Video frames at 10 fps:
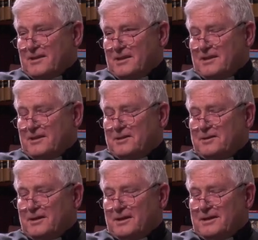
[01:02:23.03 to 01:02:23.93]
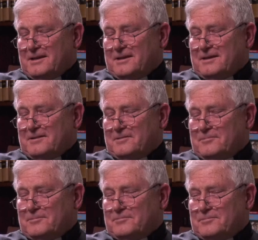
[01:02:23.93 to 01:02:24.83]
He
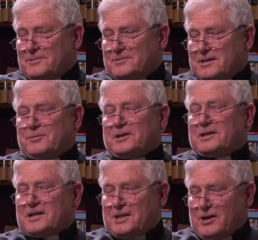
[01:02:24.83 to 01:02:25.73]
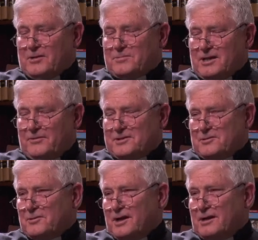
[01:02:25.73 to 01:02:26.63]
simply declared himself
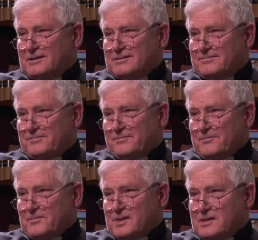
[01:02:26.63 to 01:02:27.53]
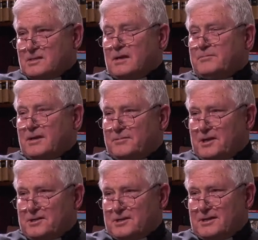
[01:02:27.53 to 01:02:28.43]
his own God. The same
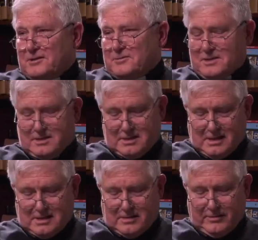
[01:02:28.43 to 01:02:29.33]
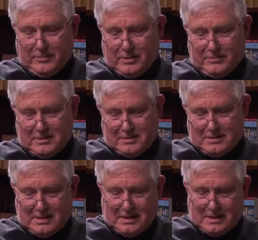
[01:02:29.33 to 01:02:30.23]
temptation he uses against every one of us.